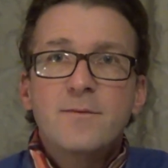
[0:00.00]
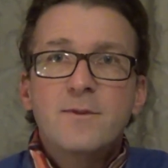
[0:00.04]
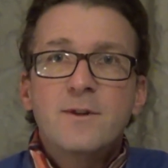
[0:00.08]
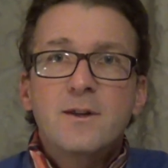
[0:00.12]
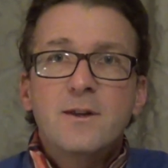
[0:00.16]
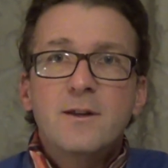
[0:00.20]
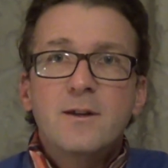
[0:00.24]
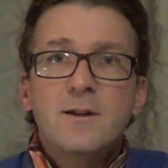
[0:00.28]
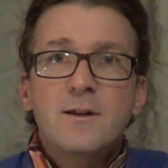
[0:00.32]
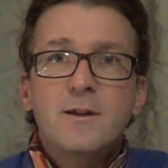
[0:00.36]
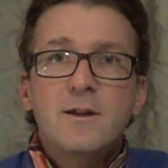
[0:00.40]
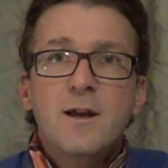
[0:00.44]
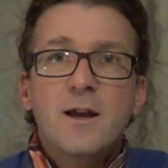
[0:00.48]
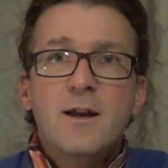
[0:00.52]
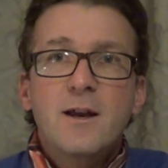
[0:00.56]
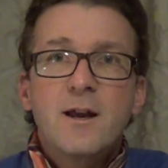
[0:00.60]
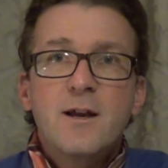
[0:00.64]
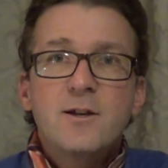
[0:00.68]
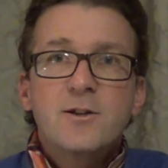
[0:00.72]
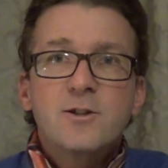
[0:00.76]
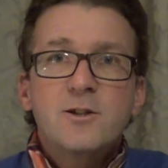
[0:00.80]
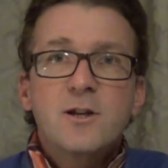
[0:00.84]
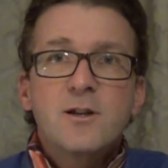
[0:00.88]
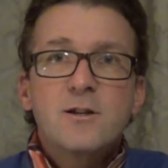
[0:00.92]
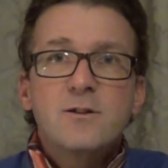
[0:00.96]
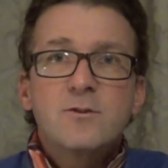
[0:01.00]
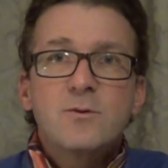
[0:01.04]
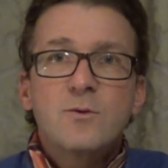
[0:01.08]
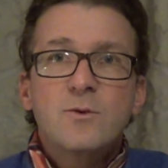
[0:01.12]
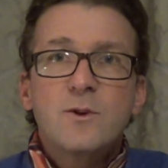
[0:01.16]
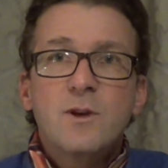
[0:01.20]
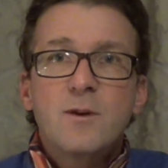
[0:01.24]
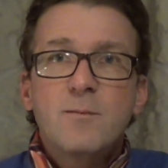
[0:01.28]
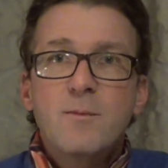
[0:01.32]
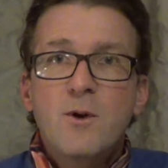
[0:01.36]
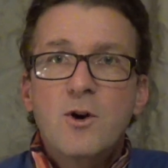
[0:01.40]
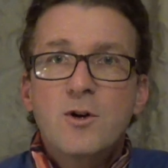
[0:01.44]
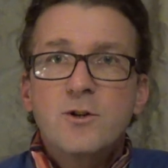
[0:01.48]
The NHS, all
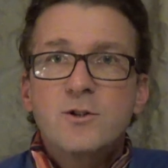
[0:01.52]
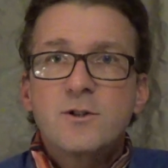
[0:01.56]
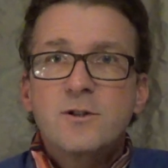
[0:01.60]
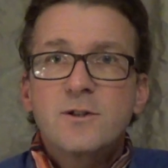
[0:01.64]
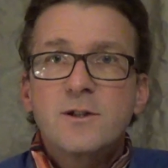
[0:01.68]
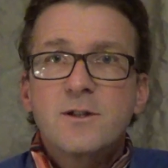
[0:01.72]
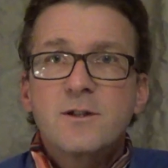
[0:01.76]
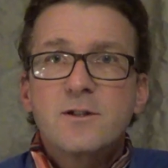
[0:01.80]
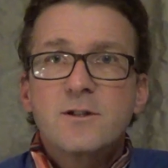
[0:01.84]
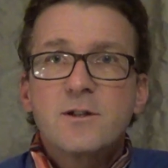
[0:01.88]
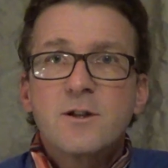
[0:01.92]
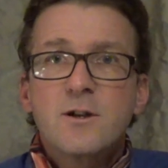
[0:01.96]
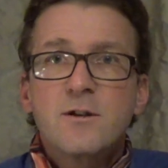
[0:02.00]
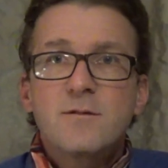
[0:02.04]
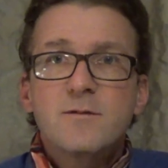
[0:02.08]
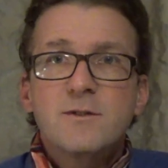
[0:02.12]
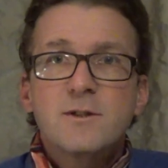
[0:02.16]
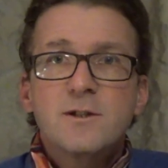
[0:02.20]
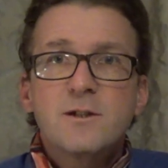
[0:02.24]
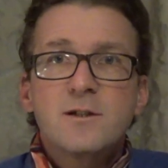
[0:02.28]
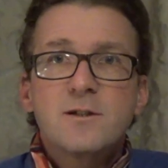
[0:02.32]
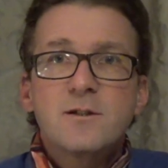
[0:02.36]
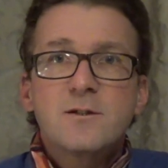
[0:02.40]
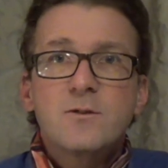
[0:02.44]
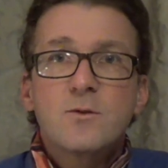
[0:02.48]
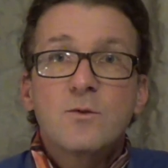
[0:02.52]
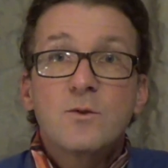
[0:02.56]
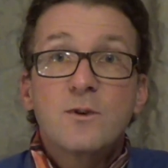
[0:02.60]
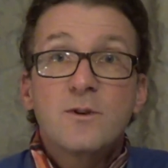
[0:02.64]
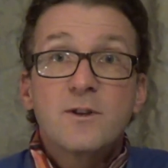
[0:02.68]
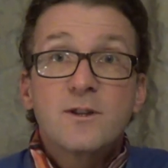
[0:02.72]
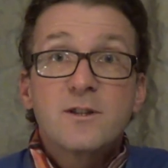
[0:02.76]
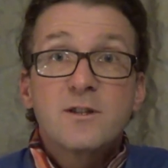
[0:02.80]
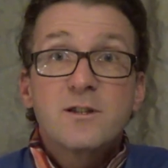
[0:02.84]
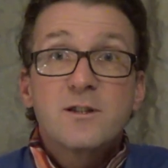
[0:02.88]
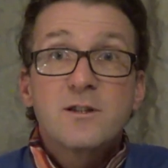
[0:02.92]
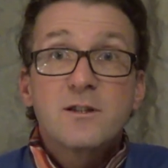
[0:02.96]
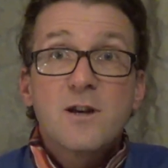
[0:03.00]
the emergency services, all of
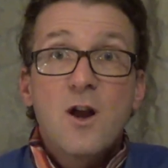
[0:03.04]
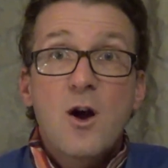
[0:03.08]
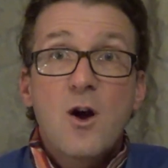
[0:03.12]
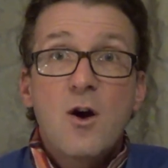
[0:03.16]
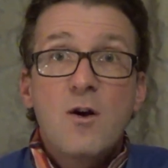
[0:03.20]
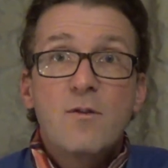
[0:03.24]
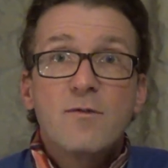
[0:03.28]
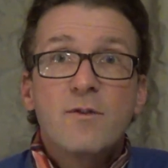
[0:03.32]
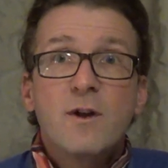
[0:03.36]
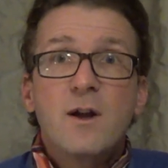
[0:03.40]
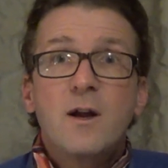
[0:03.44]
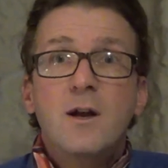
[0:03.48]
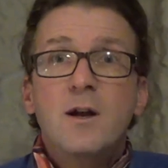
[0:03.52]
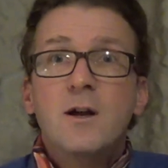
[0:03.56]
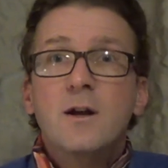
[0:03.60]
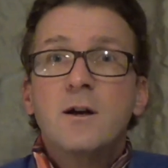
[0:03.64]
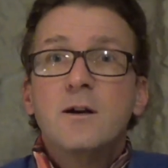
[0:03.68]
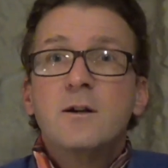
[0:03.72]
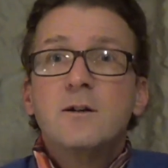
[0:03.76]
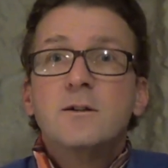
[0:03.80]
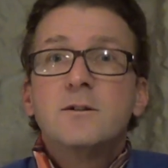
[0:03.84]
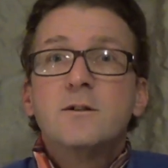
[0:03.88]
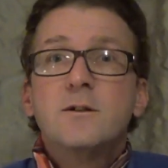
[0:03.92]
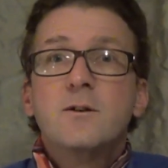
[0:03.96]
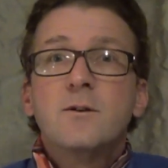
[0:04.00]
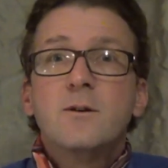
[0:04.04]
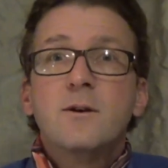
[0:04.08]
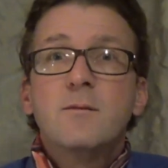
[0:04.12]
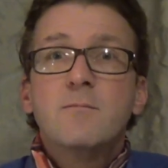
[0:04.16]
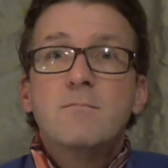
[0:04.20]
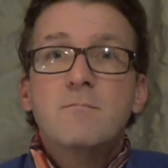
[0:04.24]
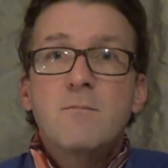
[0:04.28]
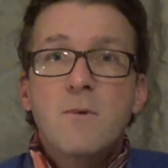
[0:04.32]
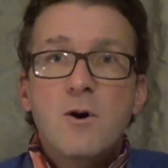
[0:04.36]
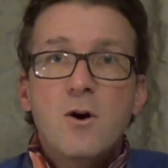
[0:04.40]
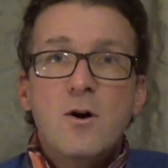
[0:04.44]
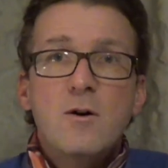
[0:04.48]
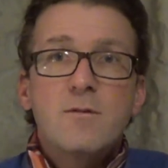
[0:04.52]
the staff are doing a
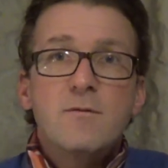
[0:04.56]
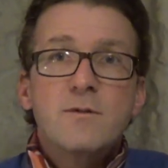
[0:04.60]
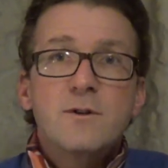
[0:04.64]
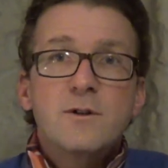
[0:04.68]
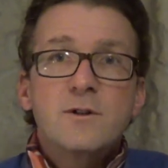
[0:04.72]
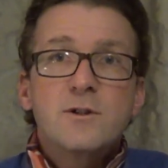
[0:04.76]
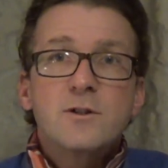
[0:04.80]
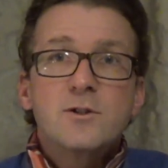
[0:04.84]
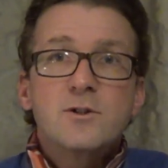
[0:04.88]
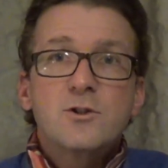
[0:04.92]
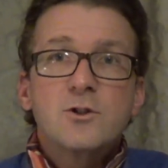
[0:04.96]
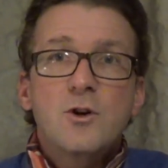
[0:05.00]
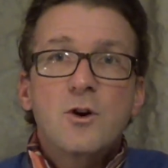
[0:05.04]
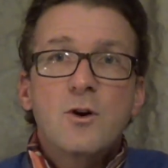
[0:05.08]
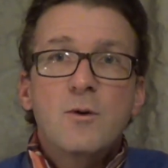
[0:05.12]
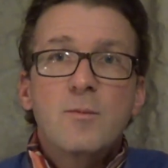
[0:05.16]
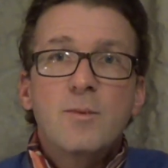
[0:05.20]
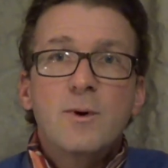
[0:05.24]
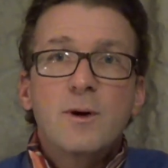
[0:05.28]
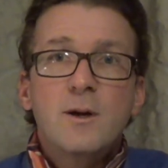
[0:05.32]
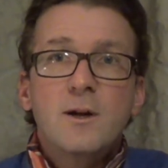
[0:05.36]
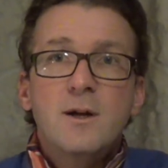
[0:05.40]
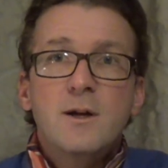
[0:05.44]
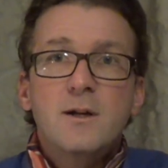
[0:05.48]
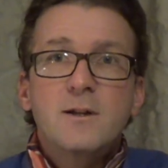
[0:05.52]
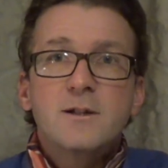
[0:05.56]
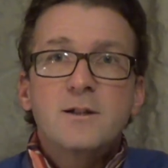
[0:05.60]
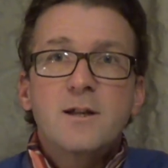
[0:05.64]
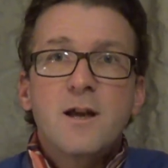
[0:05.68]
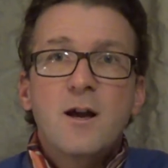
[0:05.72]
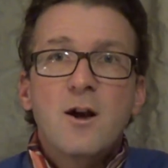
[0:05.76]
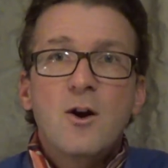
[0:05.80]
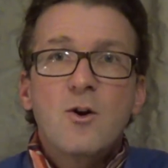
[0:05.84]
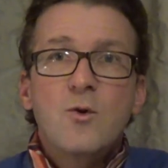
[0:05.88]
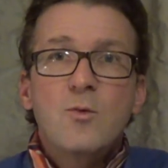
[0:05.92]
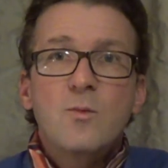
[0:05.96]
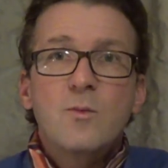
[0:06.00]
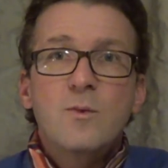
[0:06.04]
marvellous job to
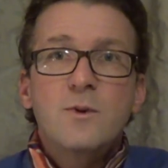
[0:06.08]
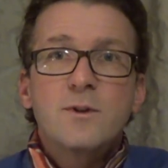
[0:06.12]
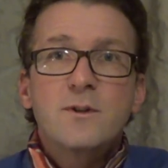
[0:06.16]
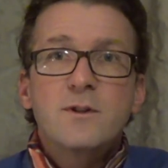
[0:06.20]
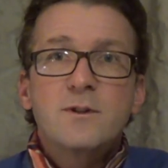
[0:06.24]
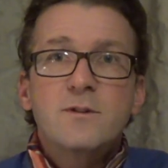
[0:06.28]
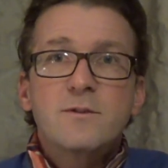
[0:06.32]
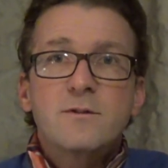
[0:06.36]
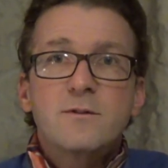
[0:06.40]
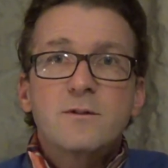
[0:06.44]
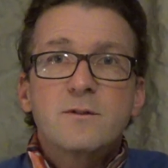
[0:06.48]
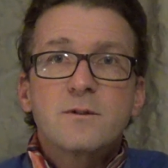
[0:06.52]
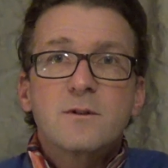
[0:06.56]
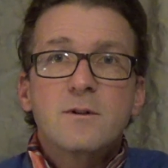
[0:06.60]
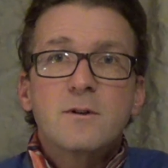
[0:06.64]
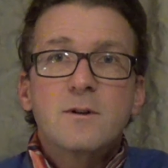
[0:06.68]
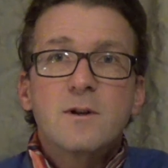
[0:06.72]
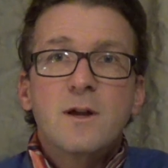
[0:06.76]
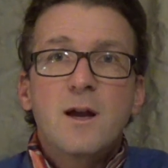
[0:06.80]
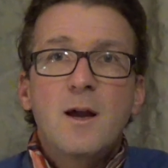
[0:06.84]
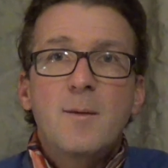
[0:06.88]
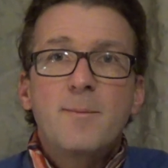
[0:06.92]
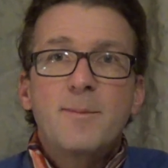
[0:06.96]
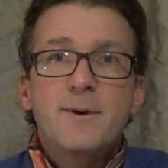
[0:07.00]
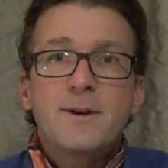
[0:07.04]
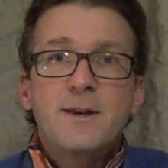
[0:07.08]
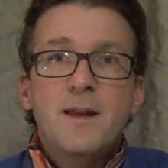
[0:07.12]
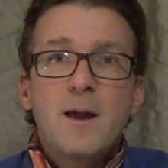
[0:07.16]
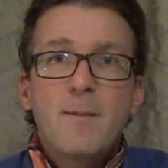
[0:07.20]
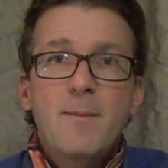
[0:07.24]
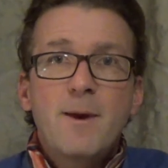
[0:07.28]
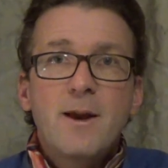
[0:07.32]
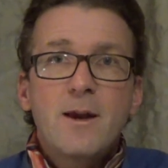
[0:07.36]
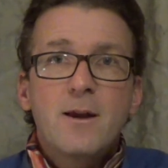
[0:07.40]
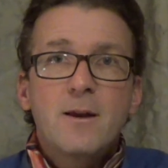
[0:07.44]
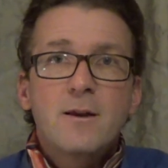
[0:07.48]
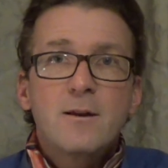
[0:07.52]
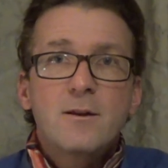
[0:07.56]
help with this
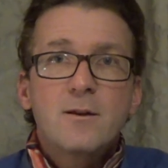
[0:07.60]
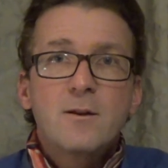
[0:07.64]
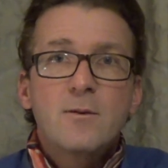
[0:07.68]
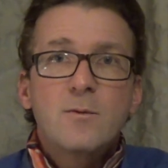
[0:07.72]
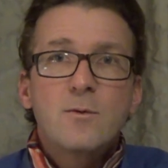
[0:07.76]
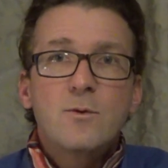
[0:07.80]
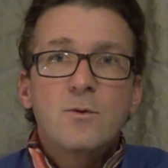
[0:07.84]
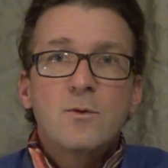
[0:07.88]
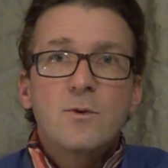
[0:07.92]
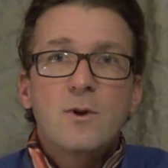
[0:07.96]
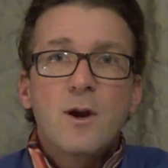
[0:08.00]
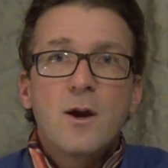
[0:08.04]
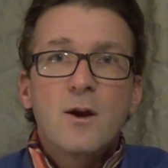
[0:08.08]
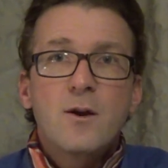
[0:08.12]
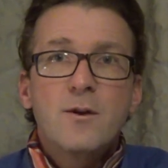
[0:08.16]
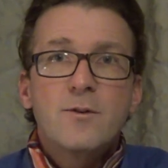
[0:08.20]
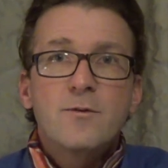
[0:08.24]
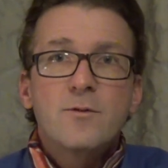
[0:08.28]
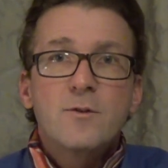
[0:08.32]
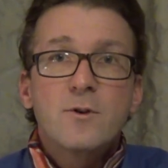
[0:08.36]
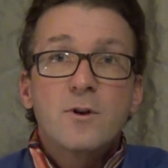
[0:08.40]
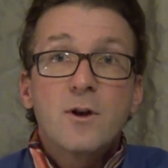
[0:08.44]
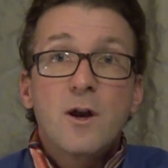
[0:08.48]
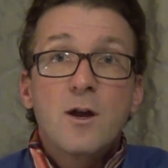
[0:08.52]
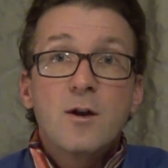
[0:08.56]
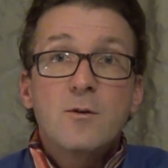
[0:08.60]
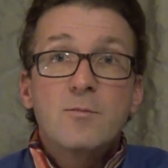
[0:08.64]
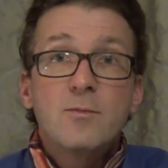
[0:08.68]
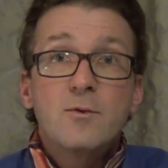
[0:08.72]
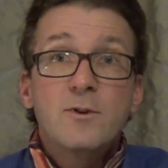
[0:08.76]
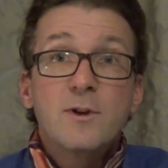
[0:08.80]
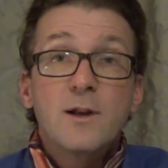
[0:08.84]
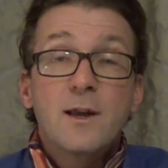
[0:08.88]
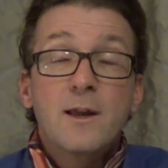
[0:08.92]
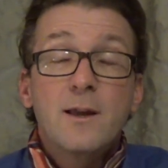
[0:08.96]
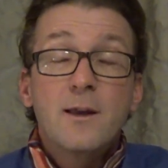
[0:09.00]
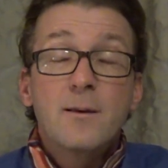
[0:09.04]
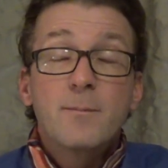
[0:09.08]
epidemic that we're all going through
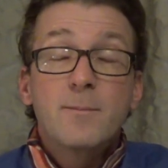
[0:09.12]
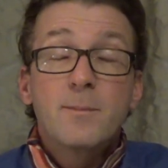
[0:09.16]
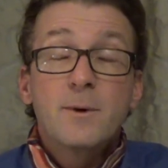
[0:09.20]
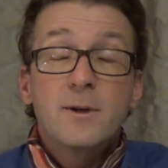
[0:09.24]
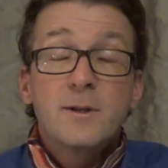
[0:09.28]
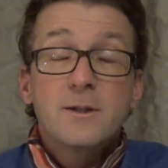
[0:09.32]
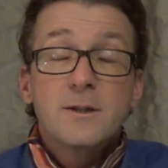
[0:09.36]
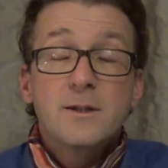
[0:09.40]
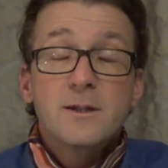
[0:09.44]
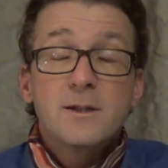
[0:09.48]
globally. But